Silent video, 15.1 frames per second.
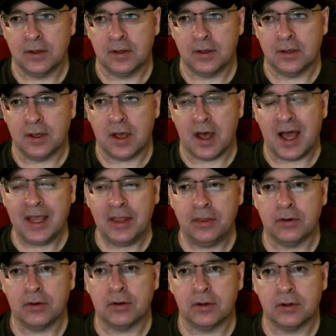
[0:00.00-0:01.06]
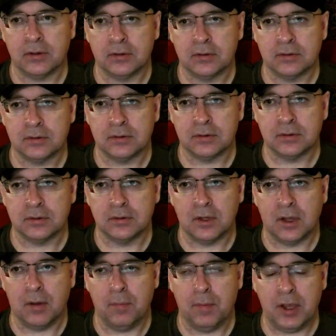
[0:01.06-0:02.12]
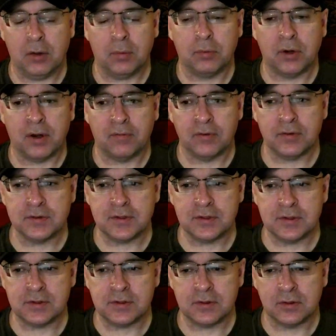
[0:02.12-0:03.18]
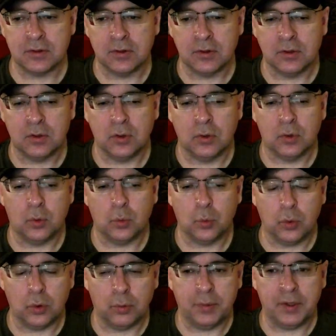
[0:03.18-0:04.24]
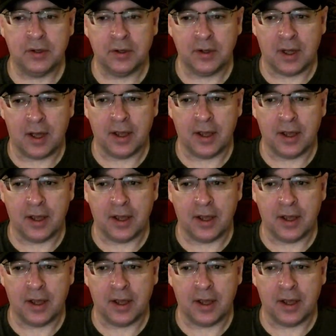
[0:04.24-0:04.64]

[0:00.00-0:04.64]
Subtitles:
either male preferences will be denied